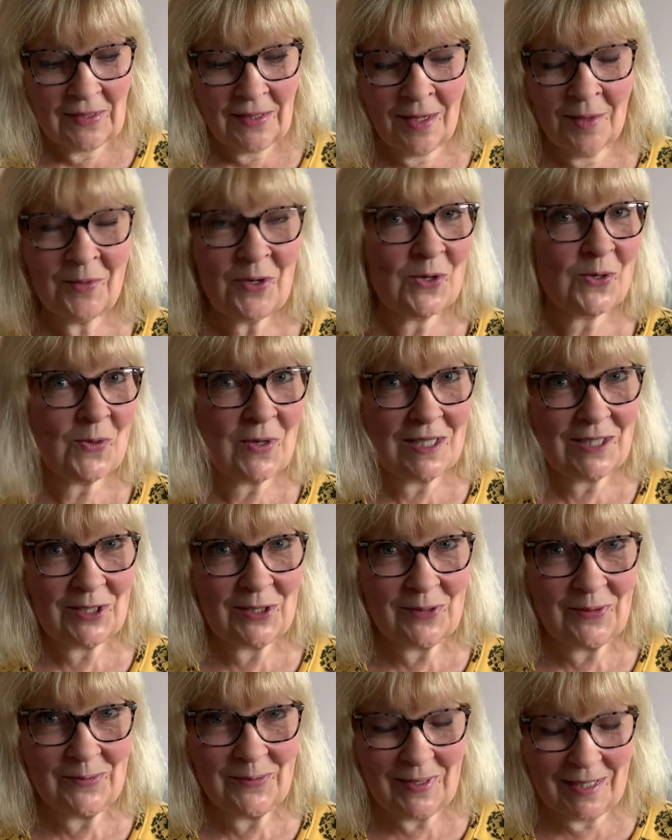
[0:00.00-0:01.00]
I'm not quite
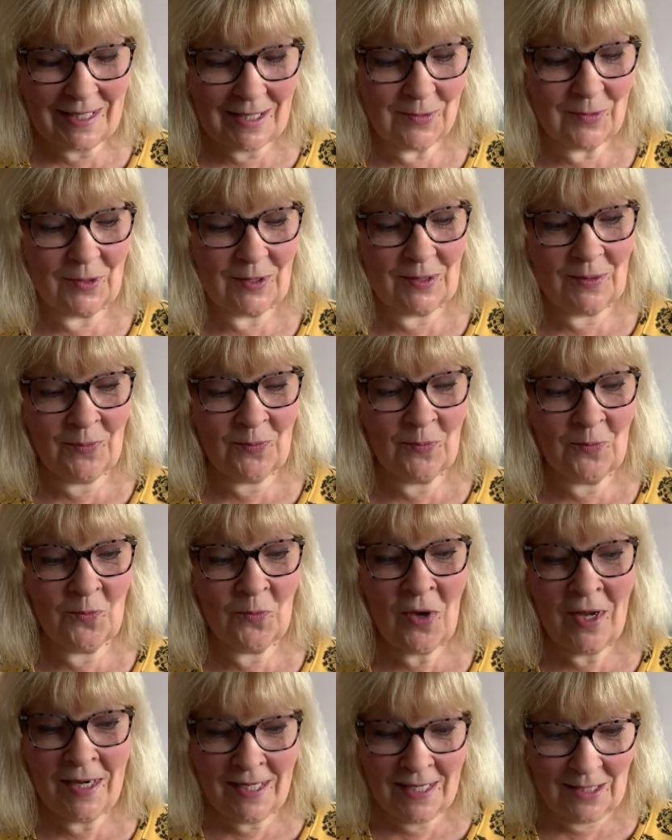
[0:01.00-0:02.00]
sure
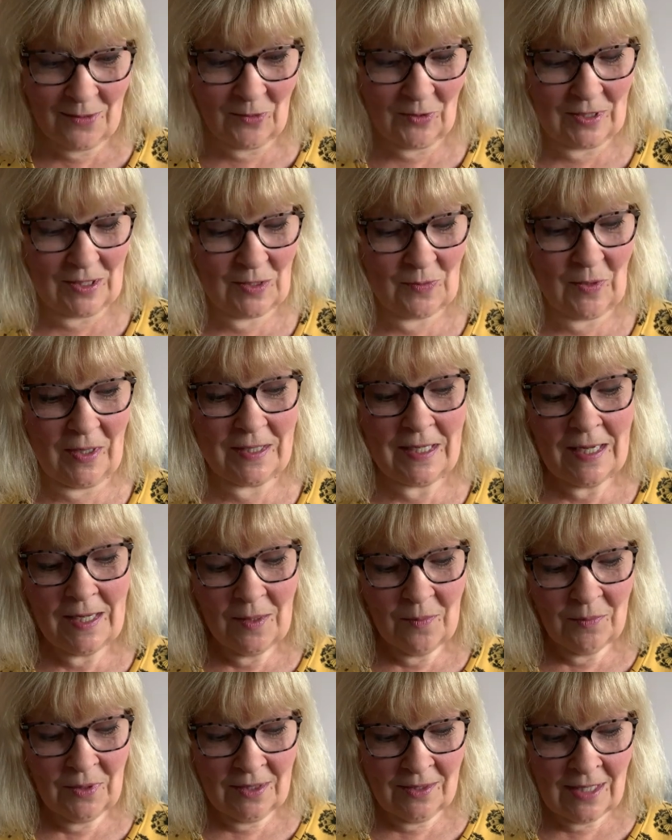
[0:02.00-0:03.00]
why he wants one.
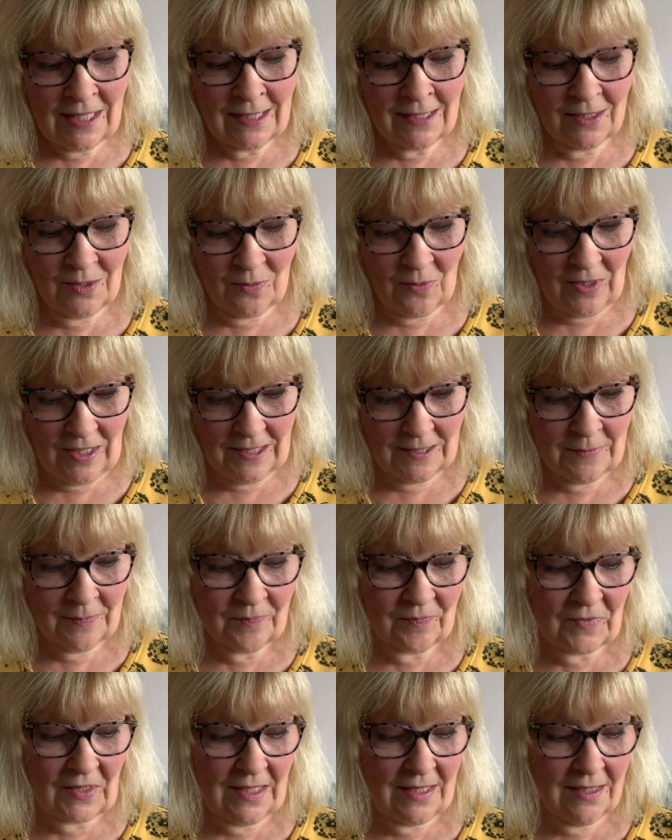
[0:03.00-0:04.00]
But this one
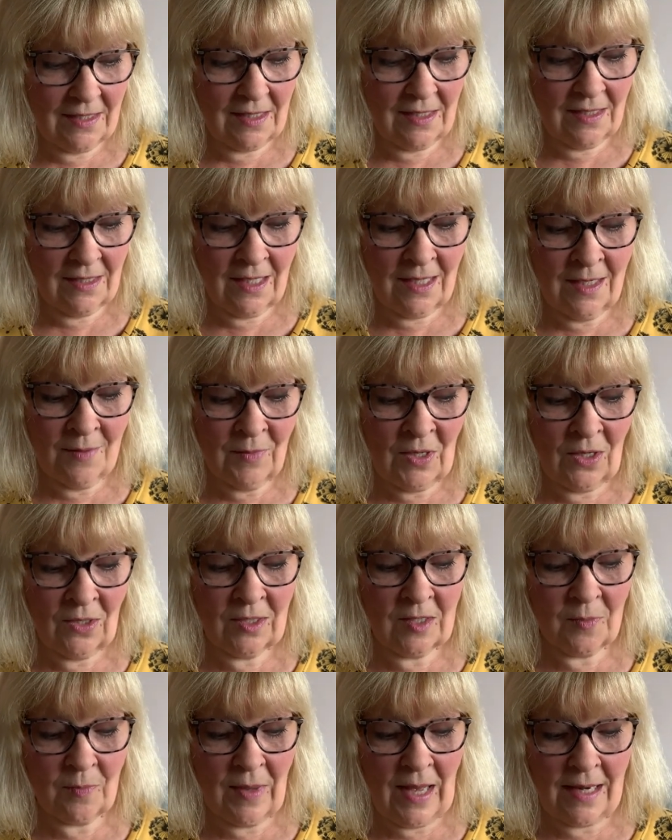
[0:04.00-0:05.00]
is the Ski
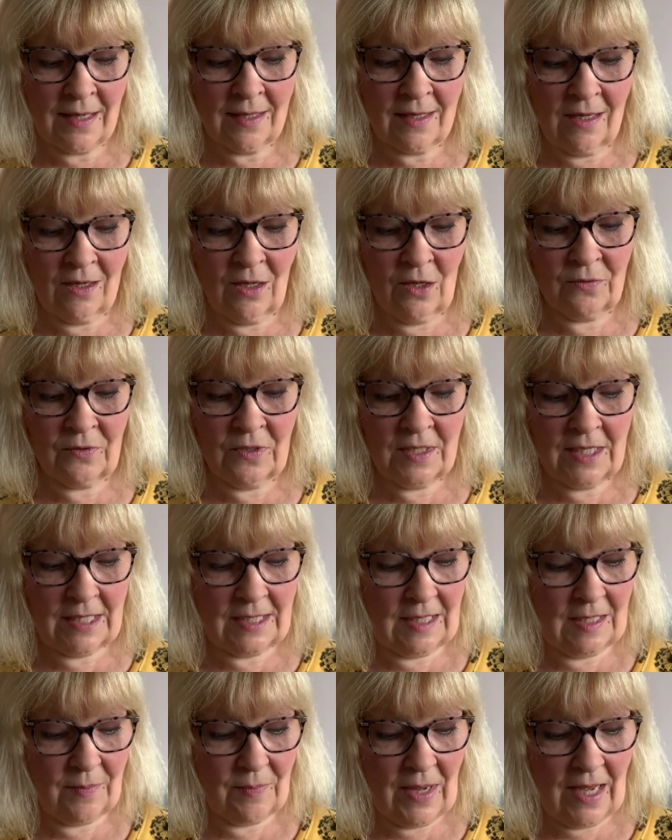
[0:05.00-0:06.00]
Mask Balaclava
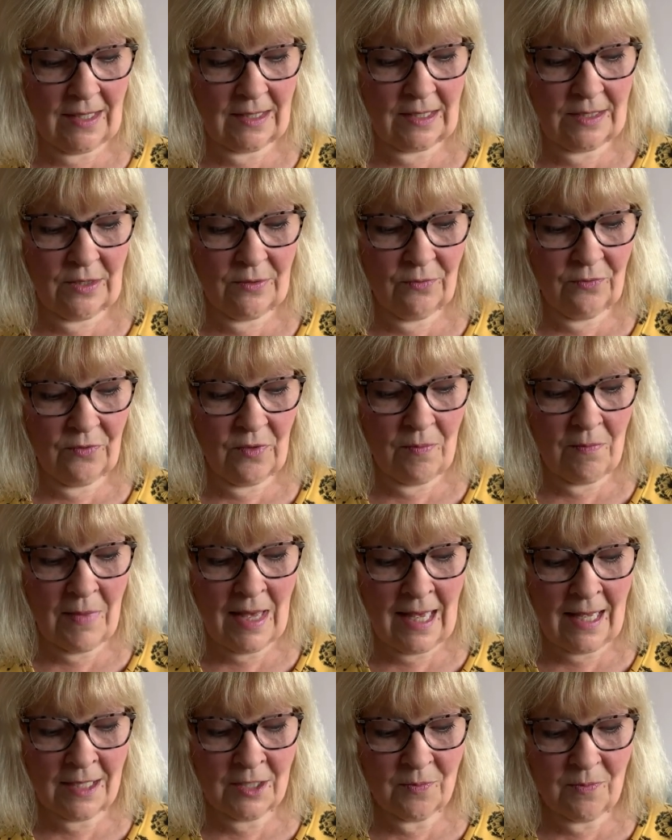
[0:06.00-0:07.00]
knitting pattern from
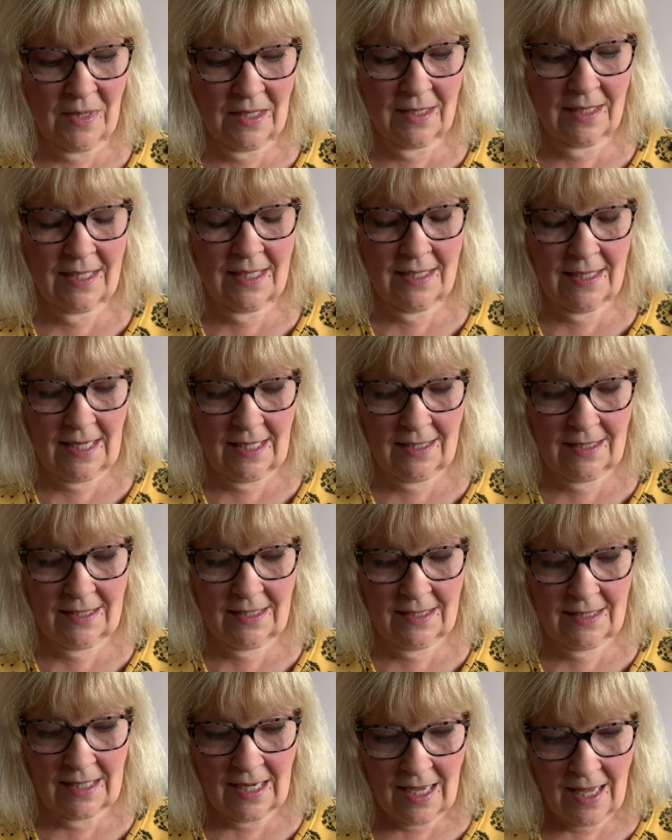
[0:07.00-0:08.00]
Mad Monkey
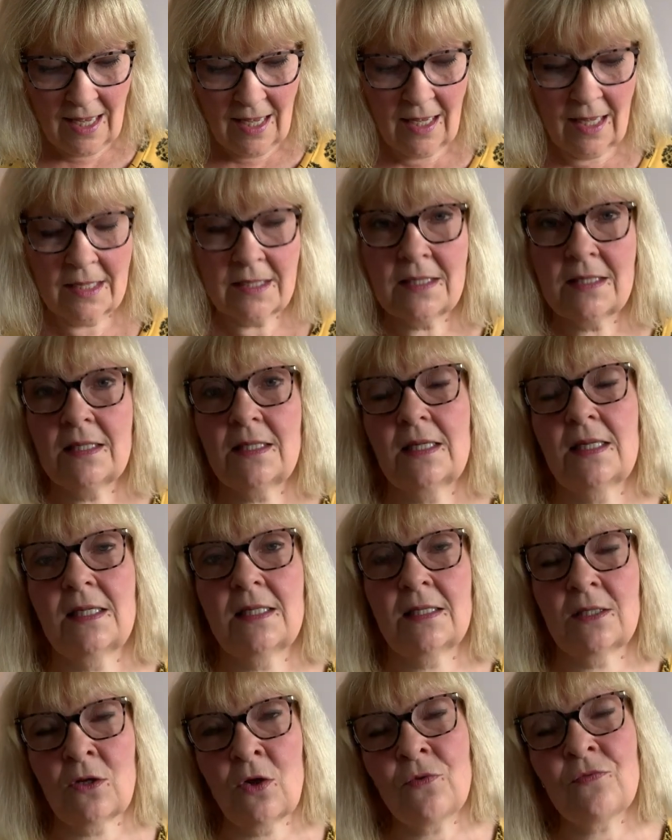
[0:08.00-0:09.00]
Knits, and
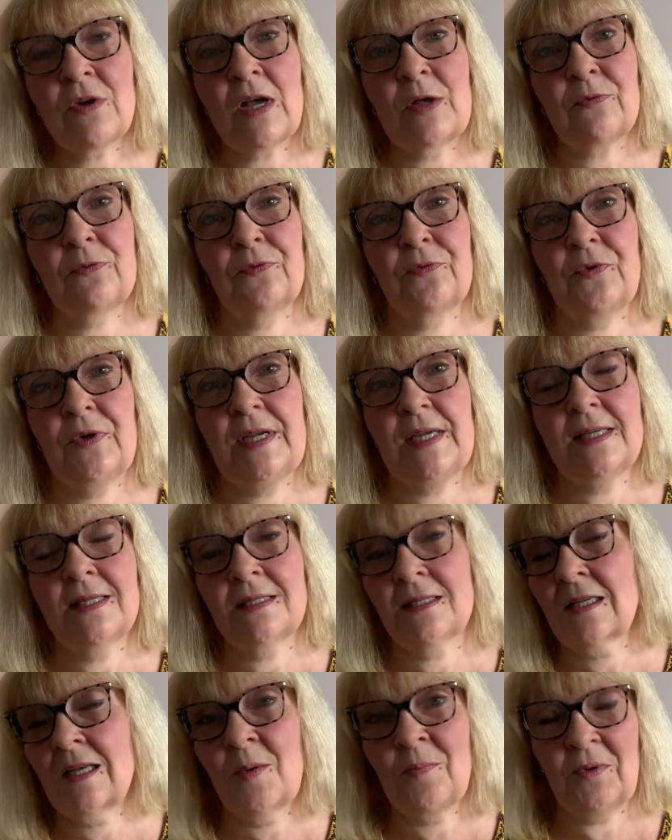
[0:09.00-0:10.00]
it's on Ravelry. It's a
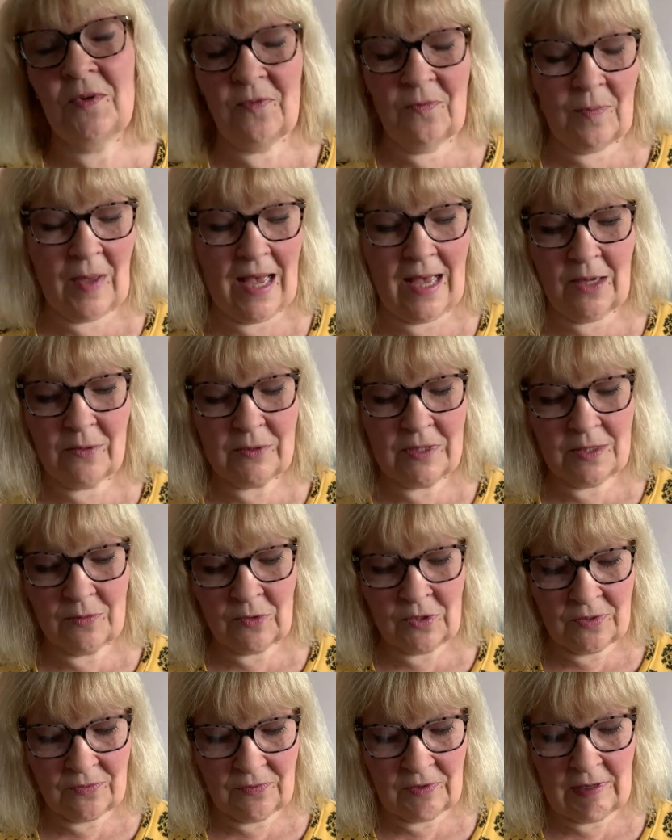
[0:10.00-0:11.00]
couple of pounds. It
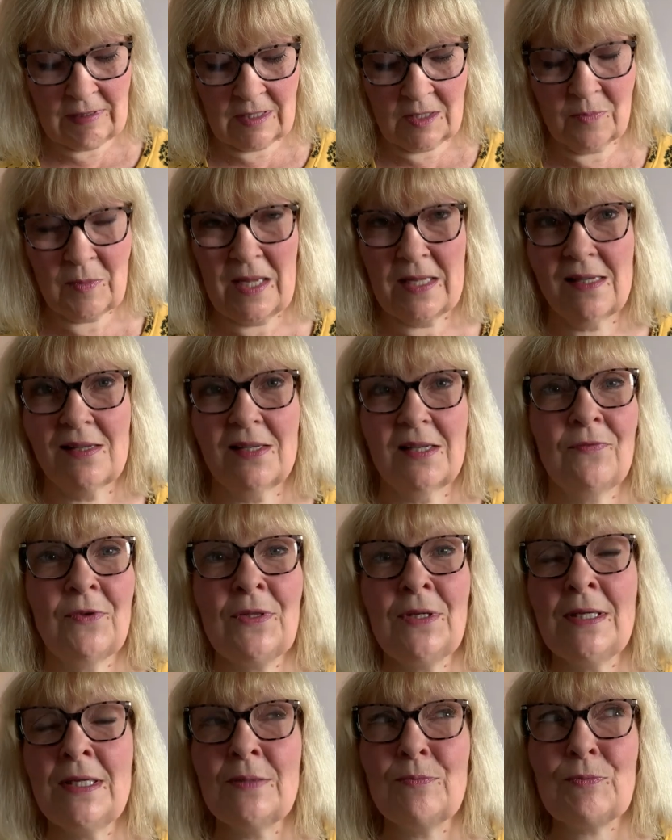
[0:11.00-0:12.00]
wasn't very expensive. I
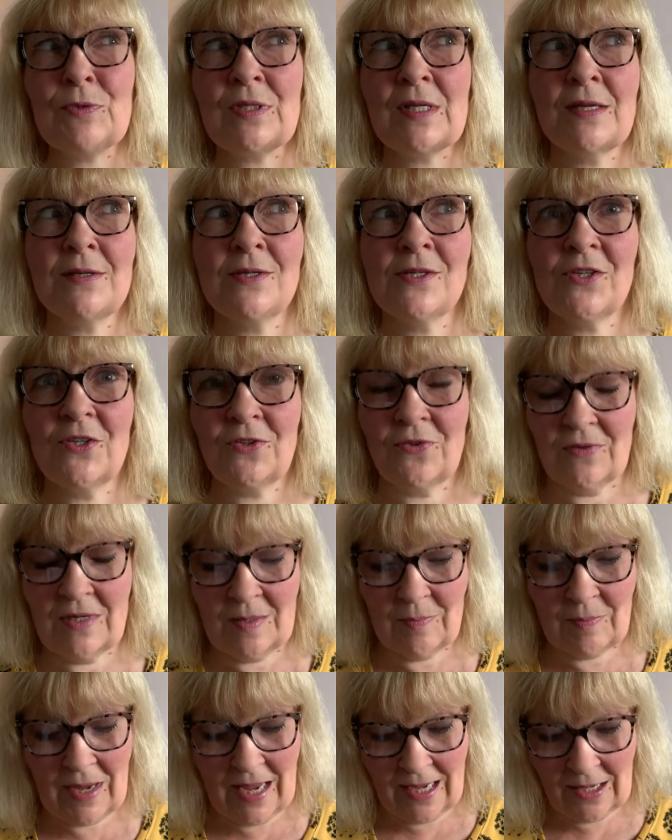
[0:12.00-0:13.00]
think it was under
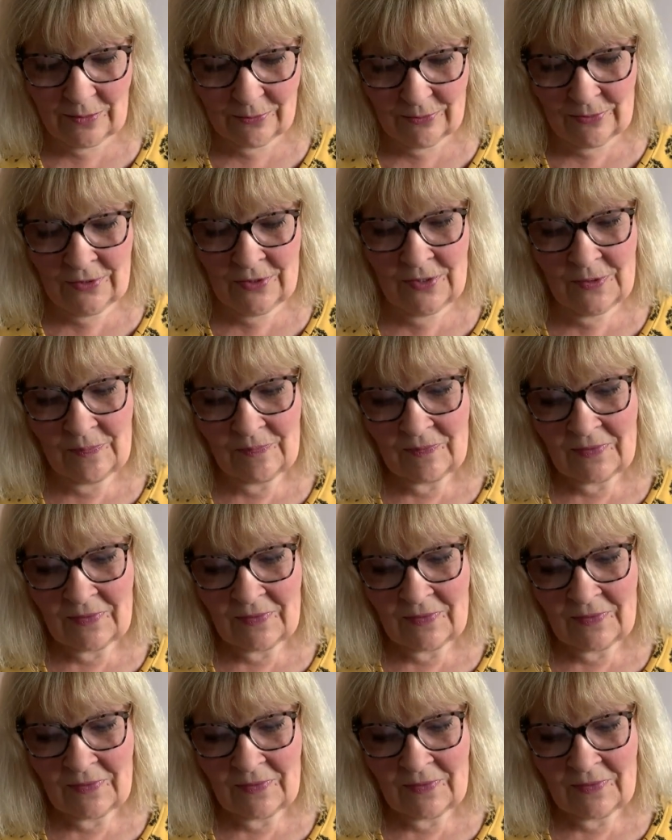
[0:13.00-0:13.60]
£3.